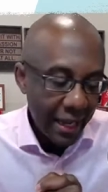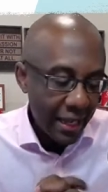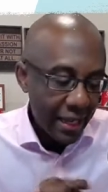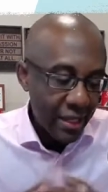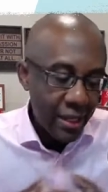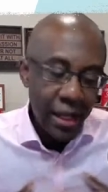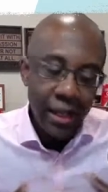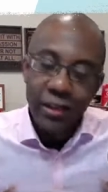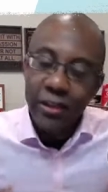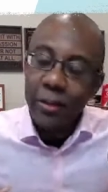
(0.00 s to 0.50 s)

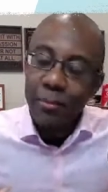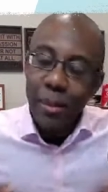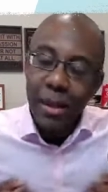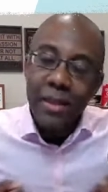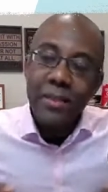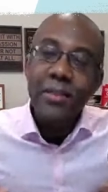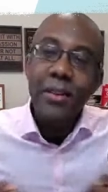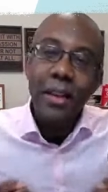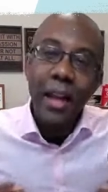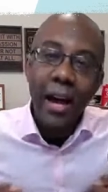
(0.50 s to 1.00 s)
it
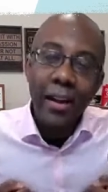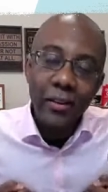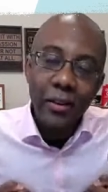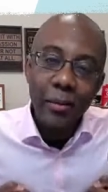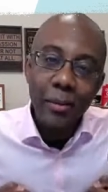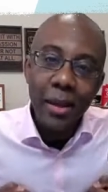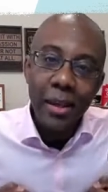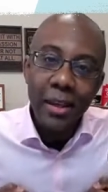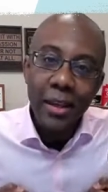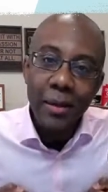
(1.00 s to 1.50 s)
means a lot
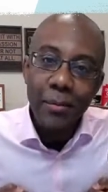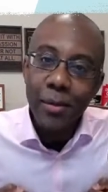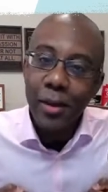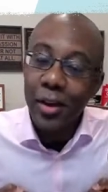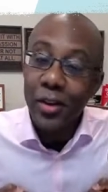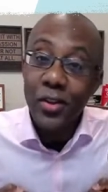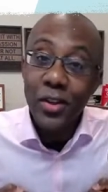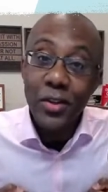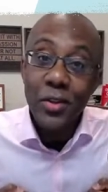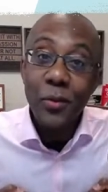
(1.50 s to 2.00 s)
to me, Kim,
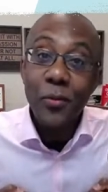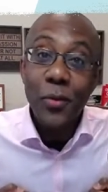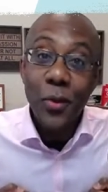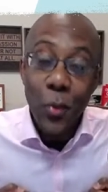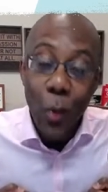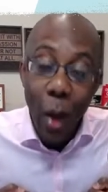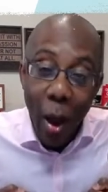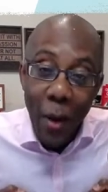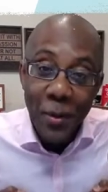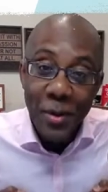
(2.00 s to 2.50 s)
because just a
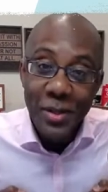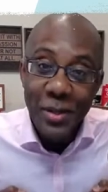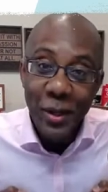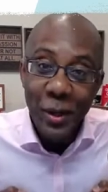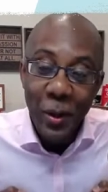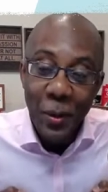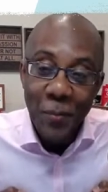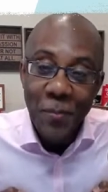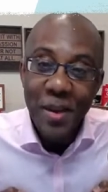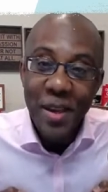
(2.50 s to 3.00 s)
few hours
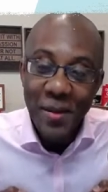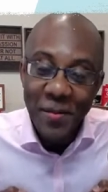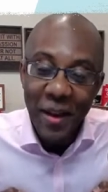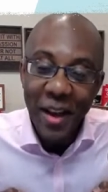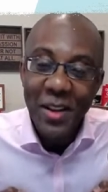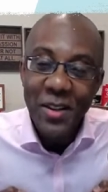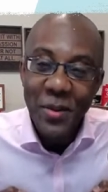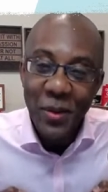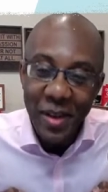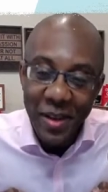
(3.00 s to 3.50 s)
ago, me and
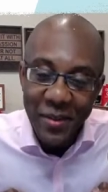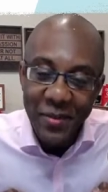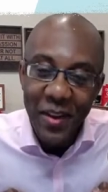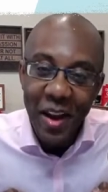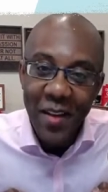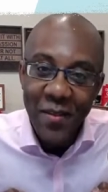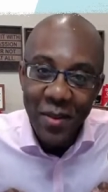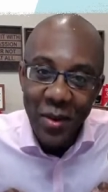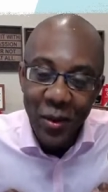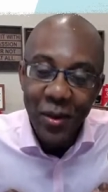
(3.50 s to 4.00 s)
my
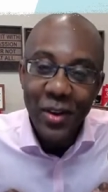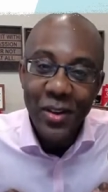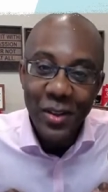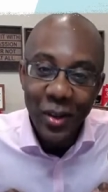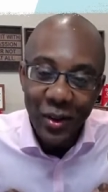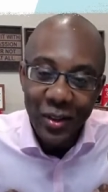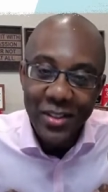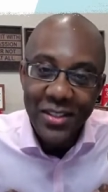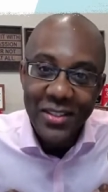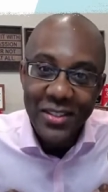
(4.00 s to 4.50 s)
25-year-old
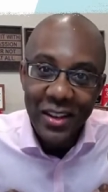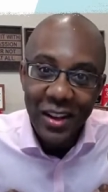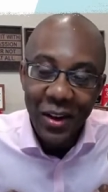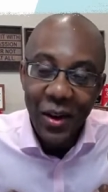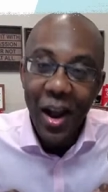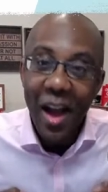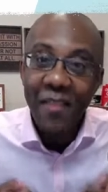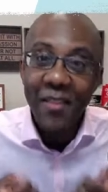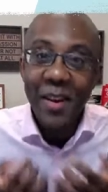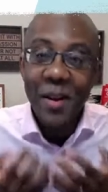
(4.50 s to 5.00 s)
adult
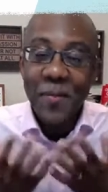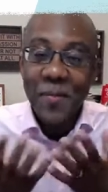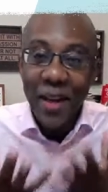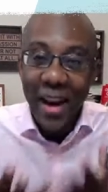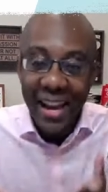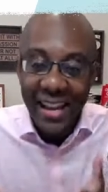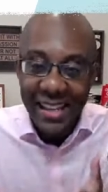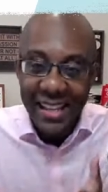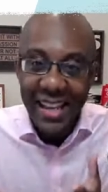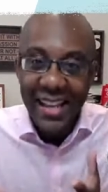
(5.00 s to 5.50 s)
son are having a
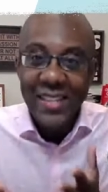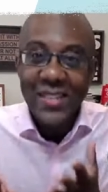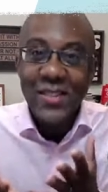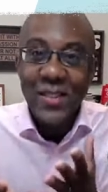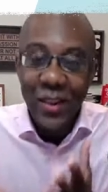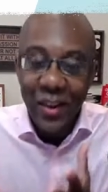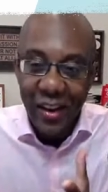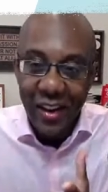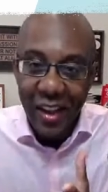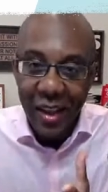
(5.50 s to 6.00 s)

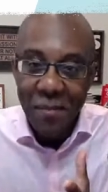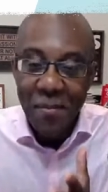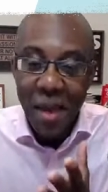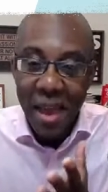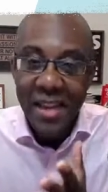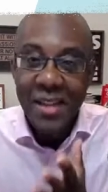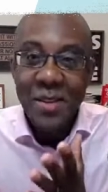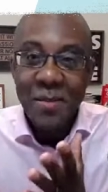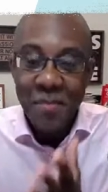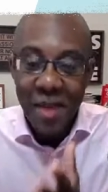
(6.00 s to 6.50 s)
podcast talking
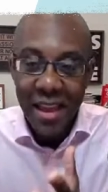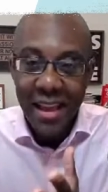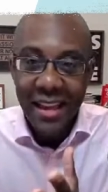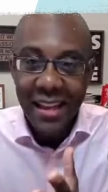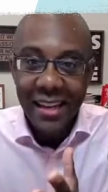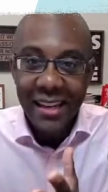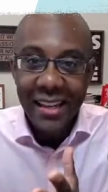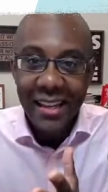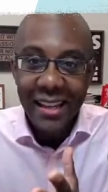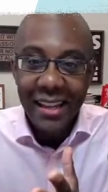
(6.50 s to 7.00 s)
man to
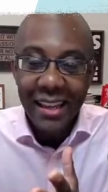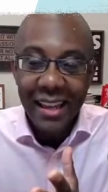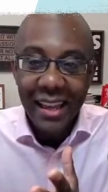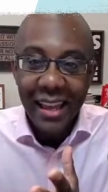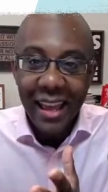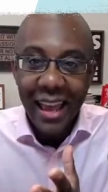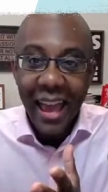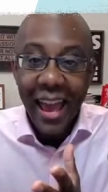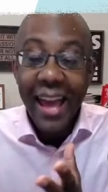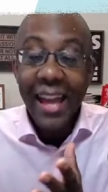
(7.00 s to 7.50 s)
man.
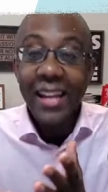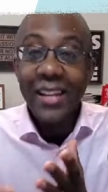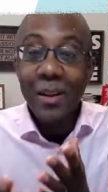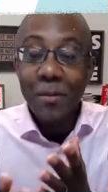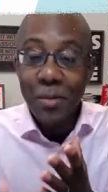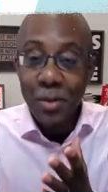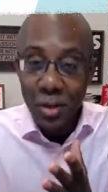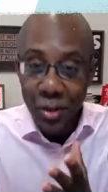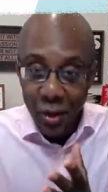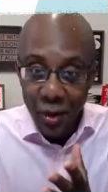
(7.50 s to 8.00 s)
And as
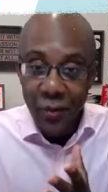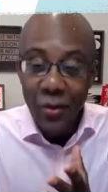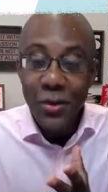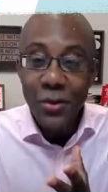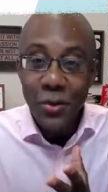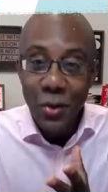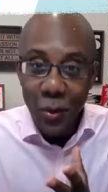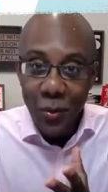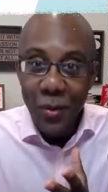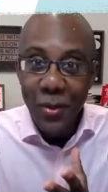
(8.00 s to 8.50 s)
I'm sharing
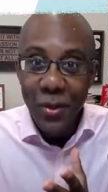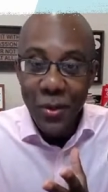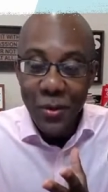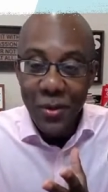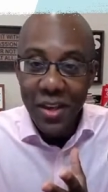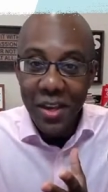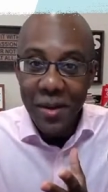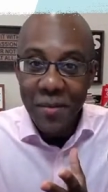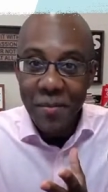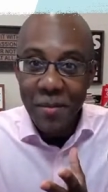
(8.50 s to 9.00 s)
the story with
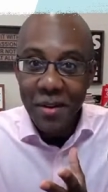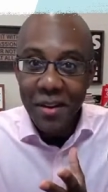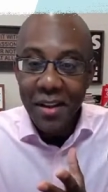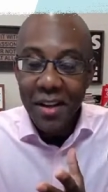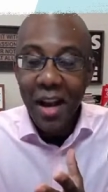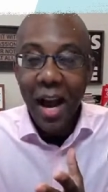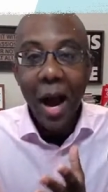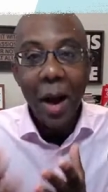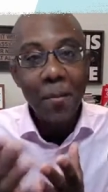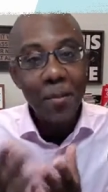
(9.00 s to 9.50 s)
you, Kim,
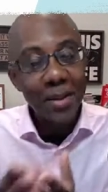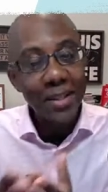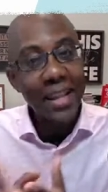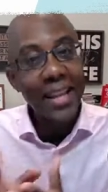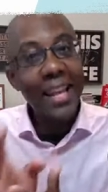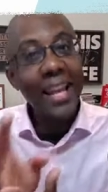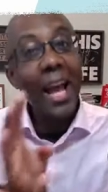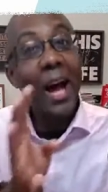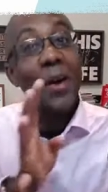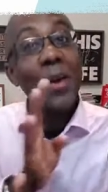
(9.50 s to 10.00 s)
I'm
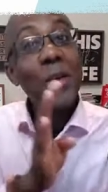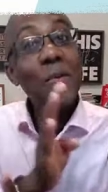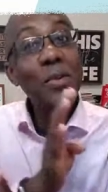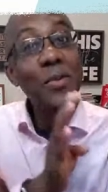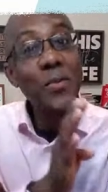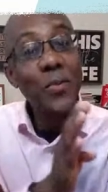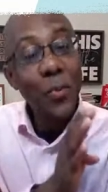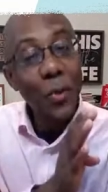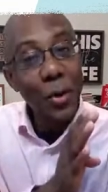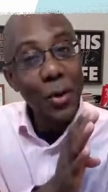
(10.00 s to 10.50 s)
relating how he
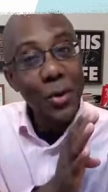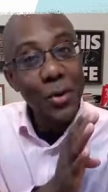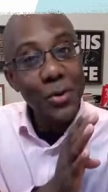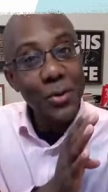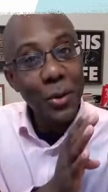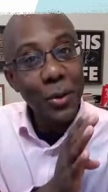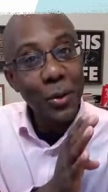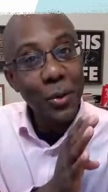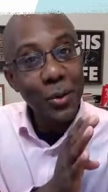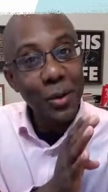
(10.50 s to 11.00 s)
was 4
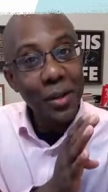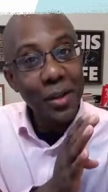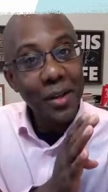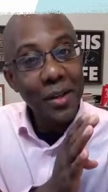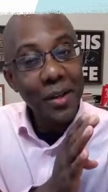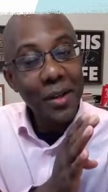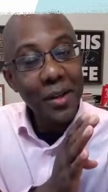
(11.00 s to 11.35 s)
years old